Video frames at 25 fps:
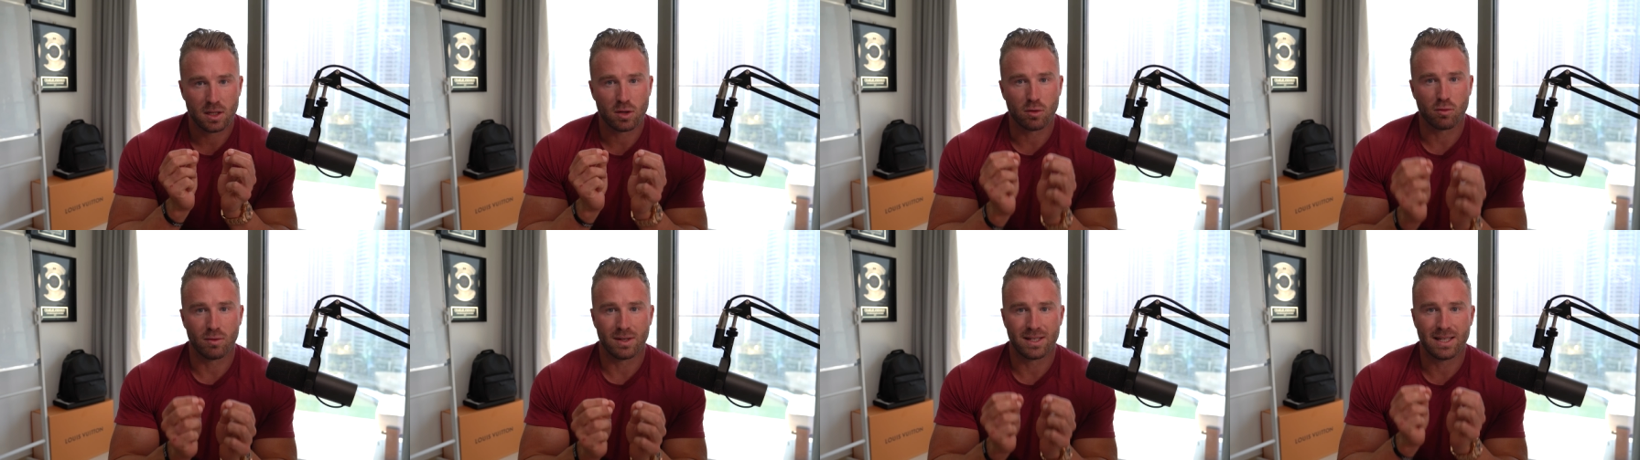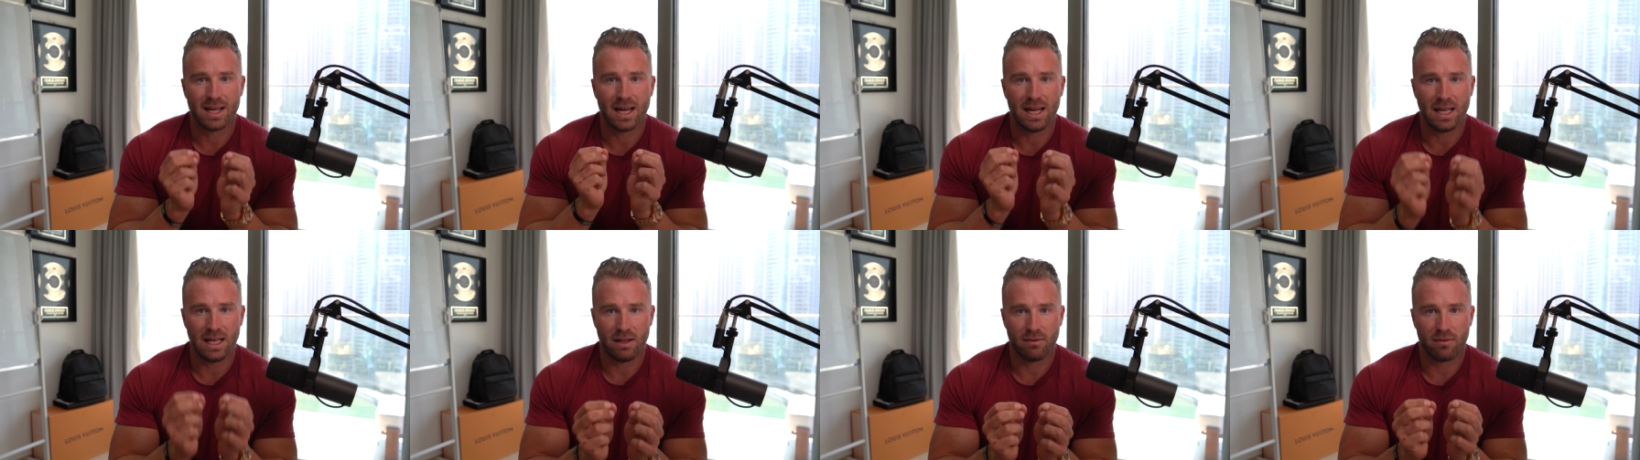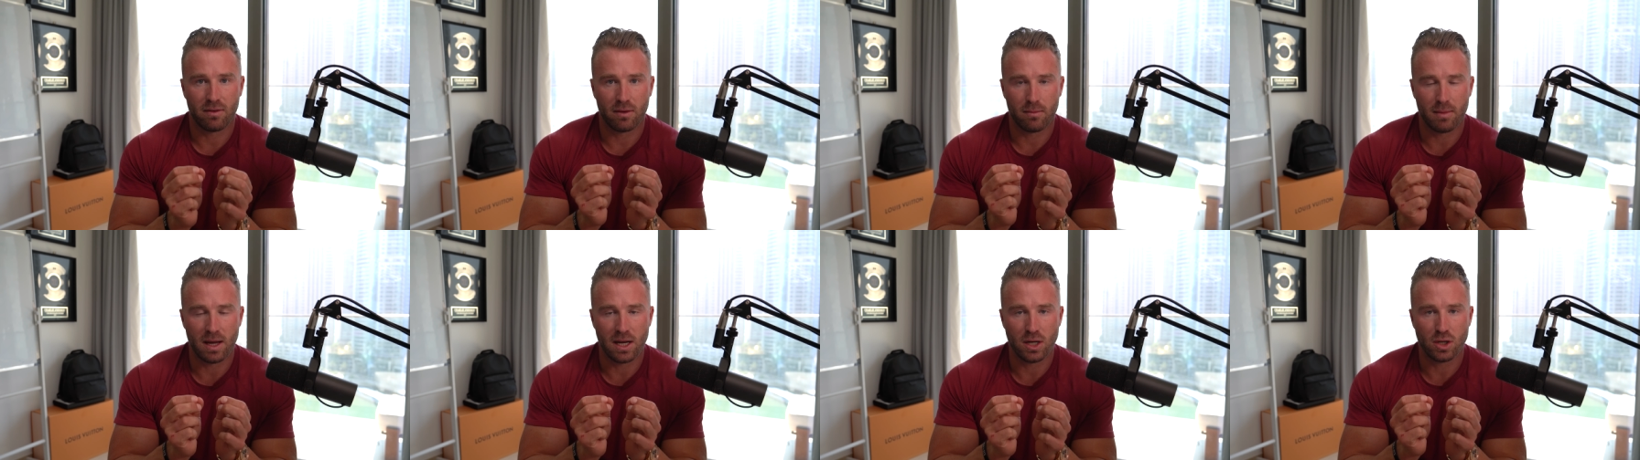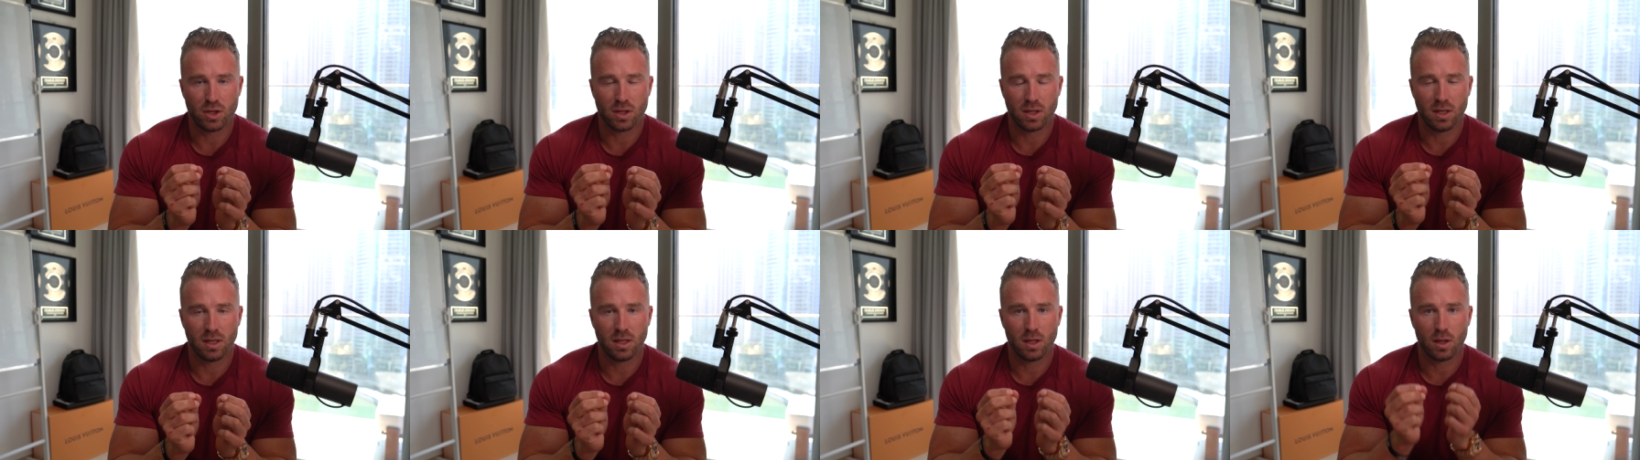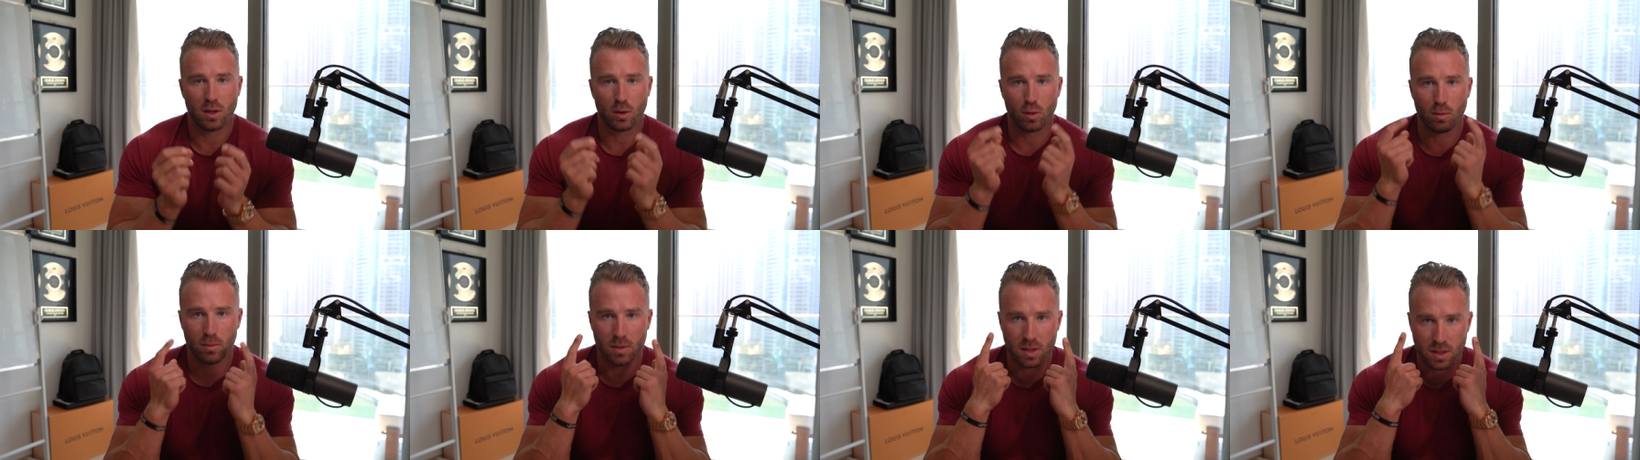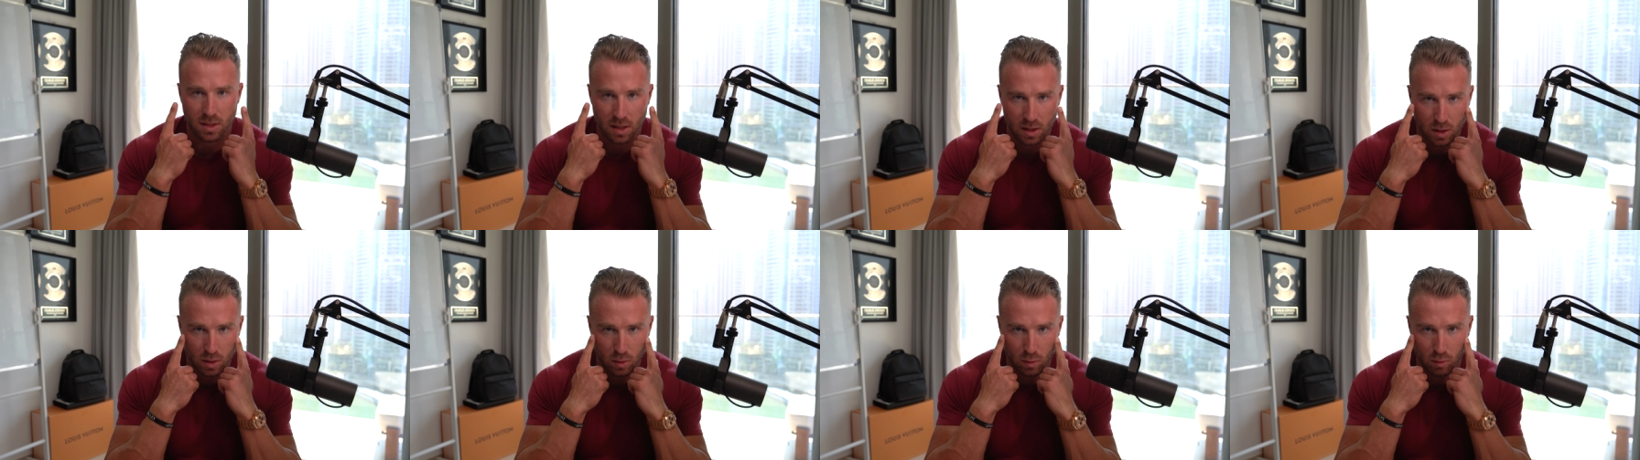to retain information and
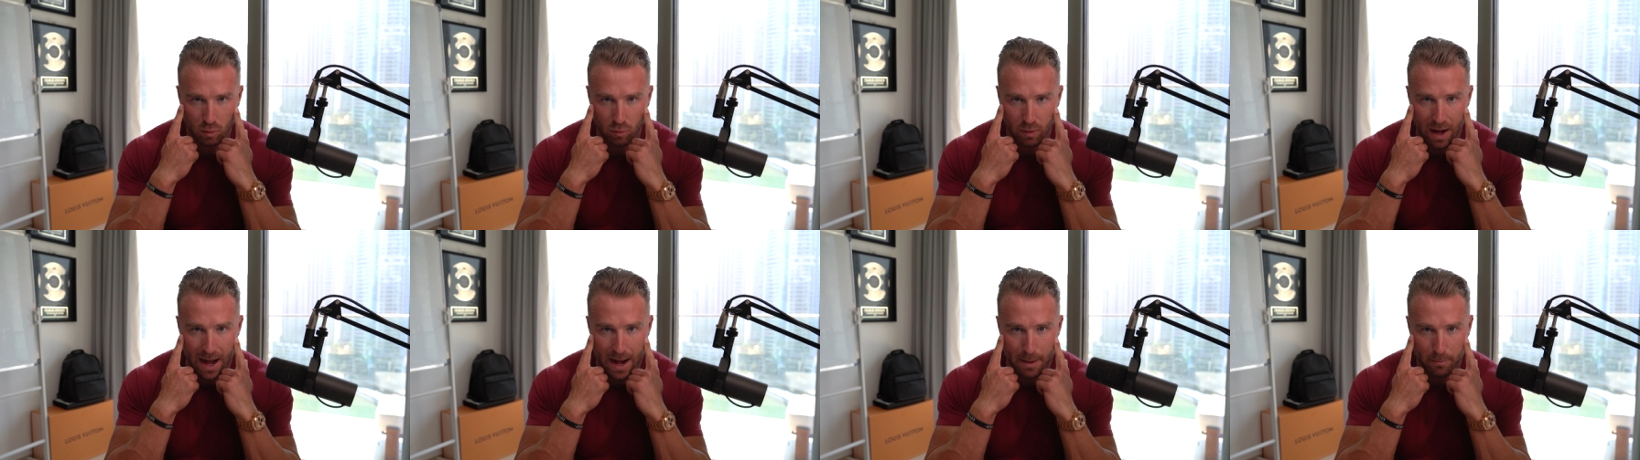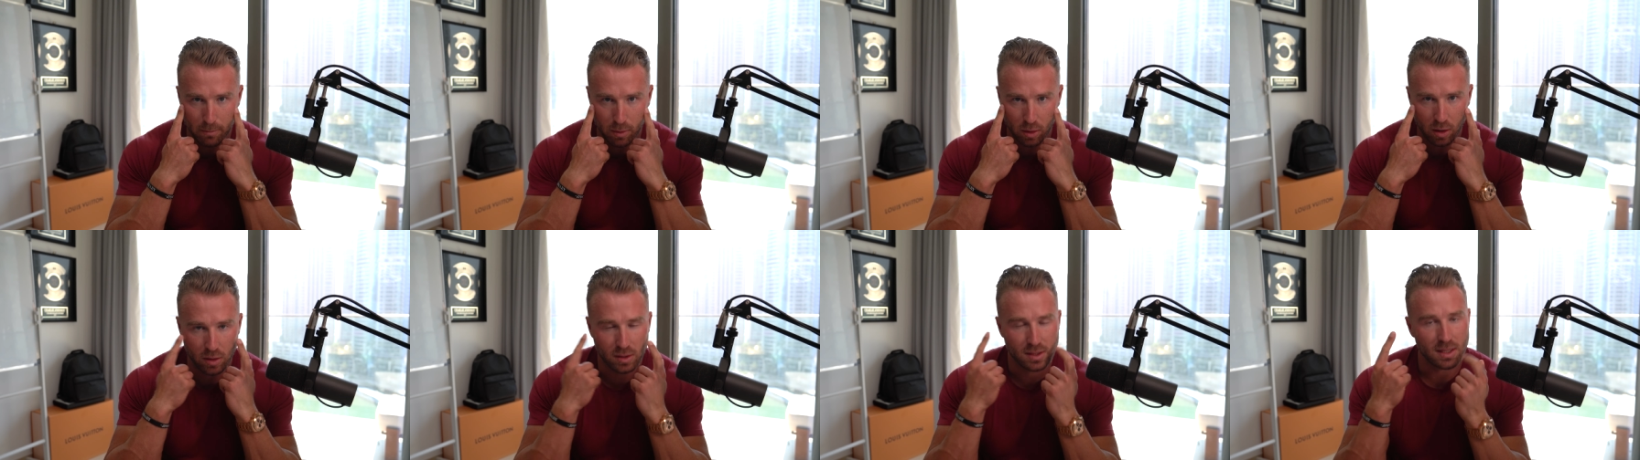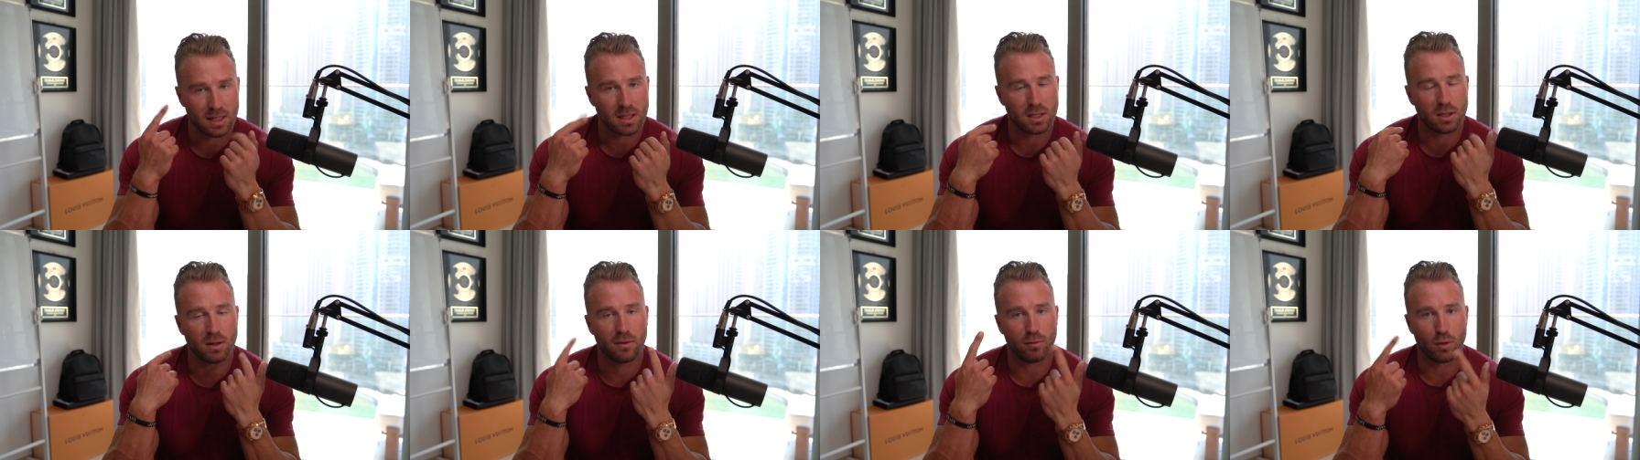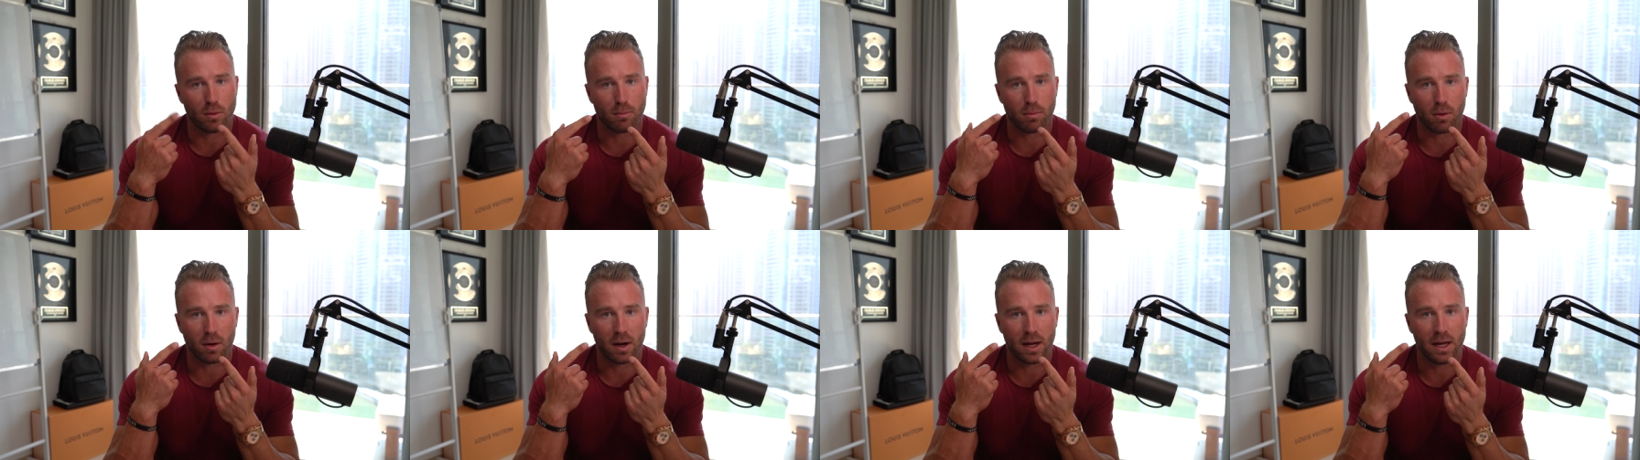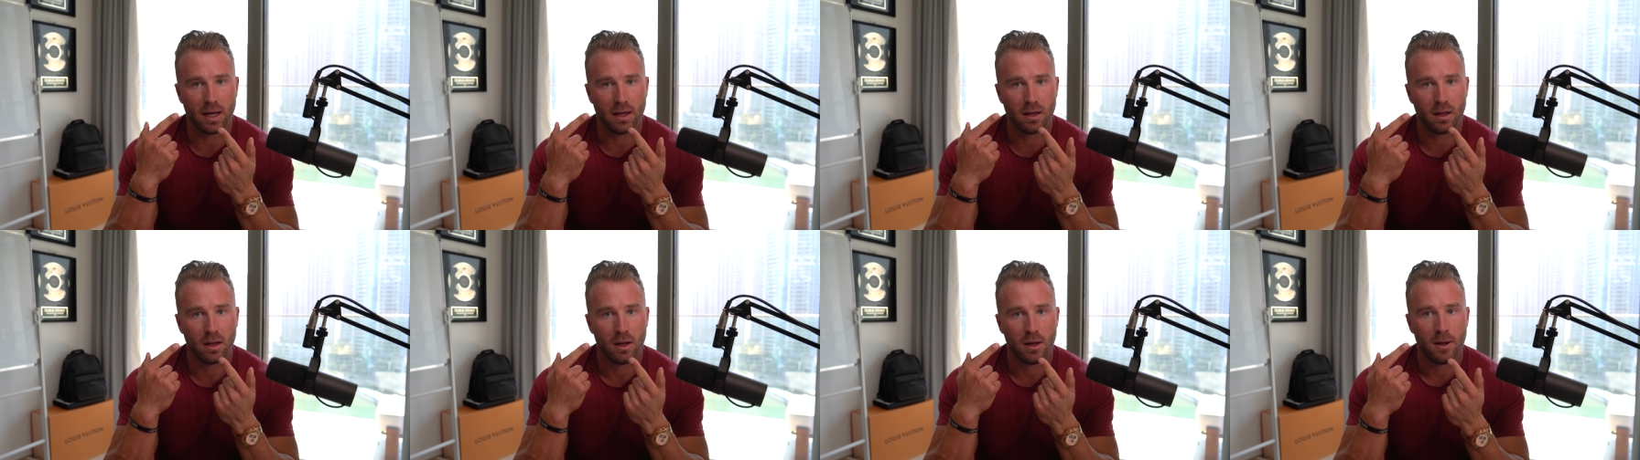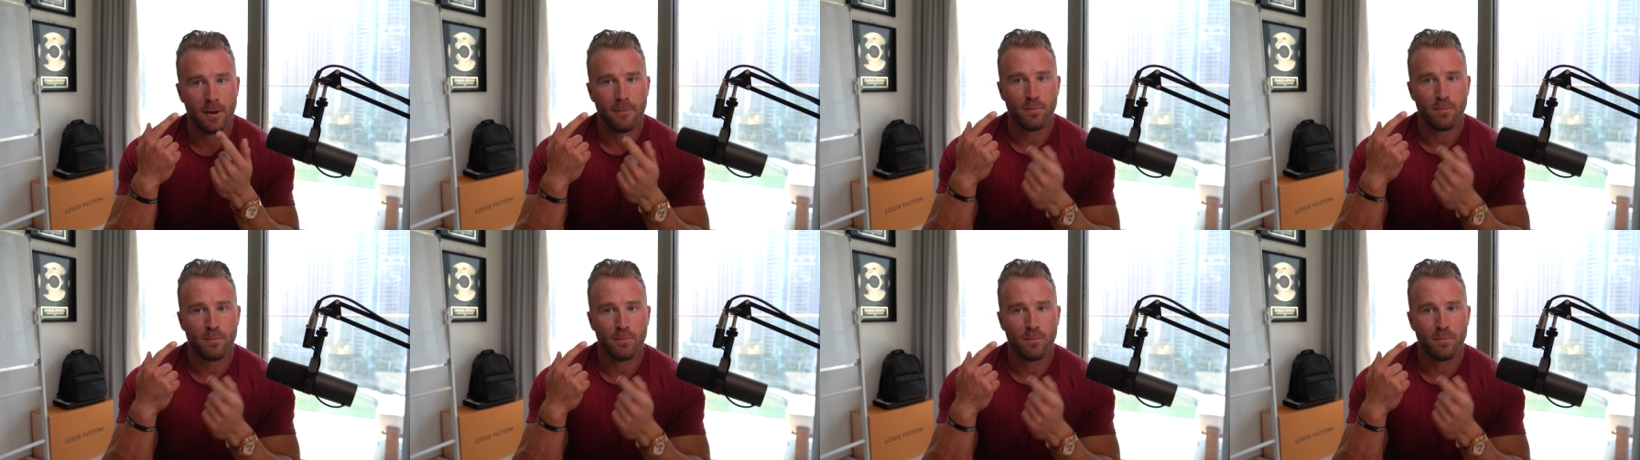almost like your RAM process of your brain.